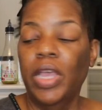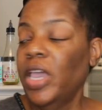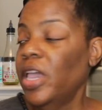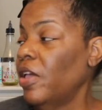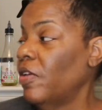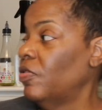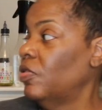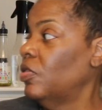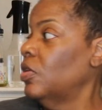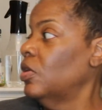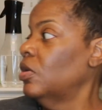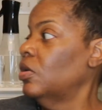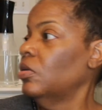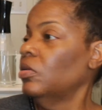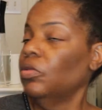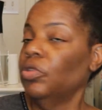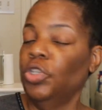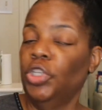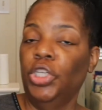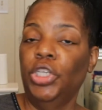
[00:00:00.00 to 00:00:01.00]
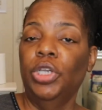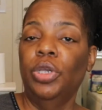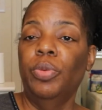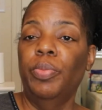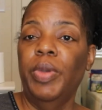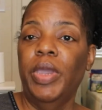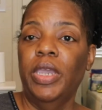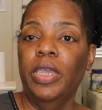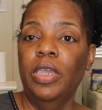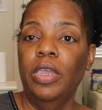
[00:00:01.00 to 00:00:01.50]
I have the gel
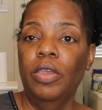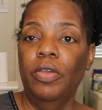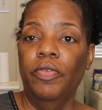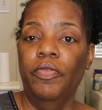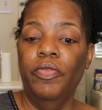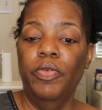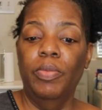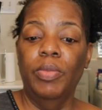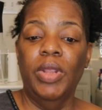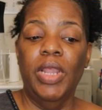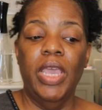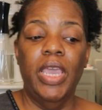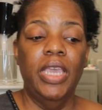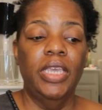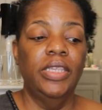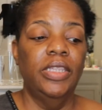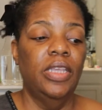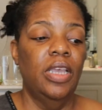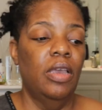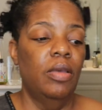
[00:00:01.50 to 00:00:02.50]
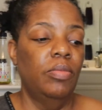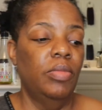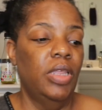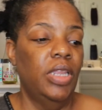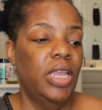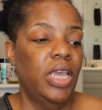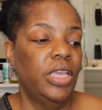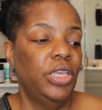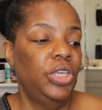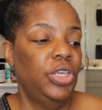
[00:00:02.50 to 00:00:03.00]
back here from last time
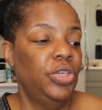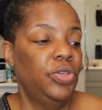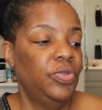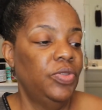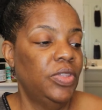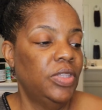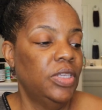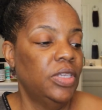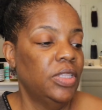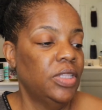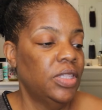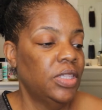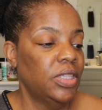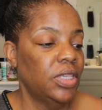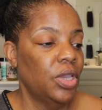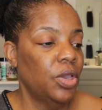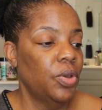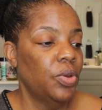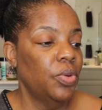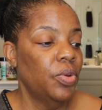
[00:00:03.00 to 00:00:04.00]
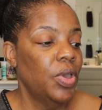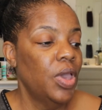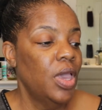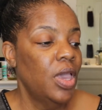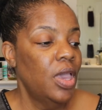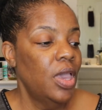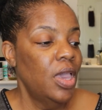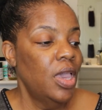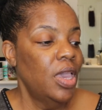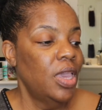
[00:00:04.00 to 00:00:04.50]
that I used it. So
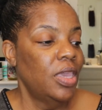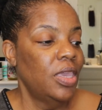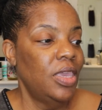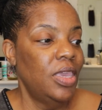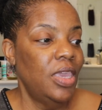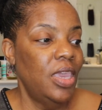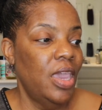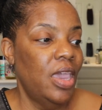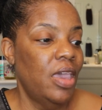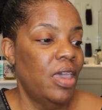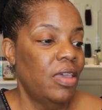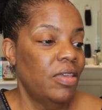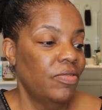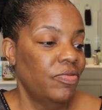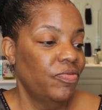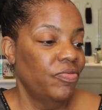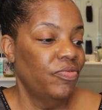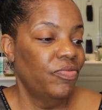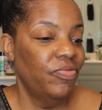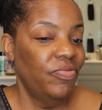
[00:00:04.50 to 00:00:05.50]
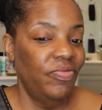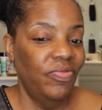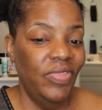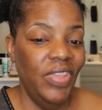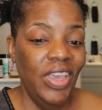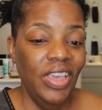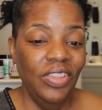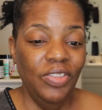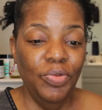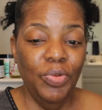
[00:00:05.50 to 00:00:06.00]
yeah
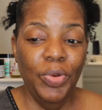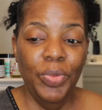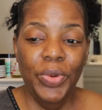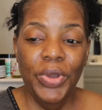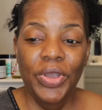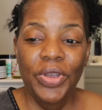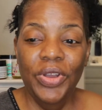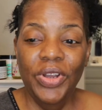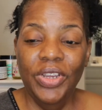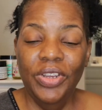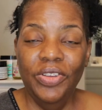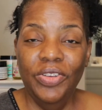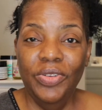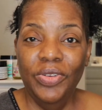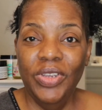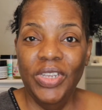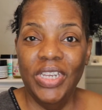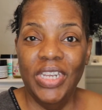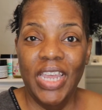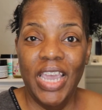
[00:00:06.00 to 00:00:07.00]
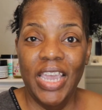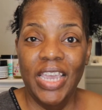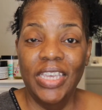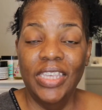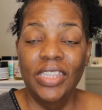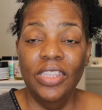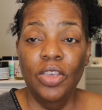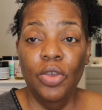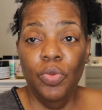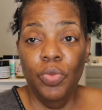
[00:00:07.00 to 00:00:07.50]
that's what we're going to do today.
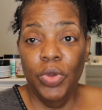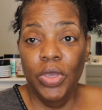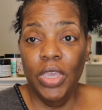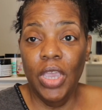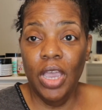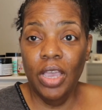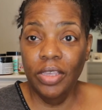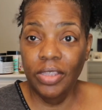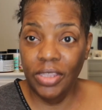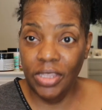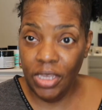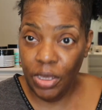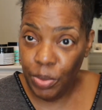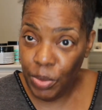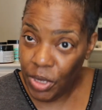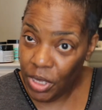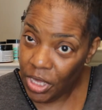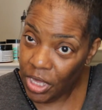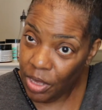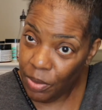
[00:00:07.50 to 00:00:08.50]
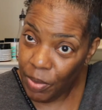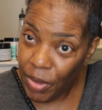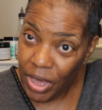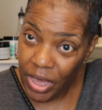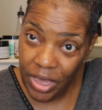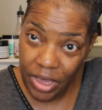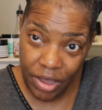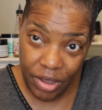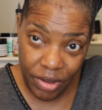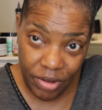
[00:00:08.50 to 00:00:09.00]
So when y'all see me get my
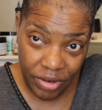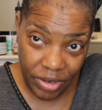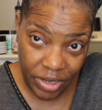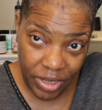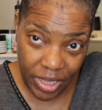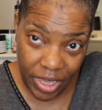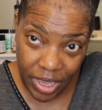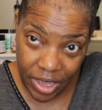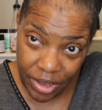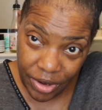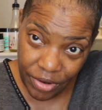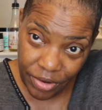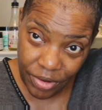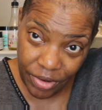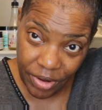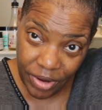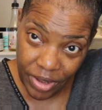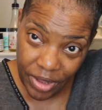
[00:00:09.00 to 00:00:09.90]
hair, look at her.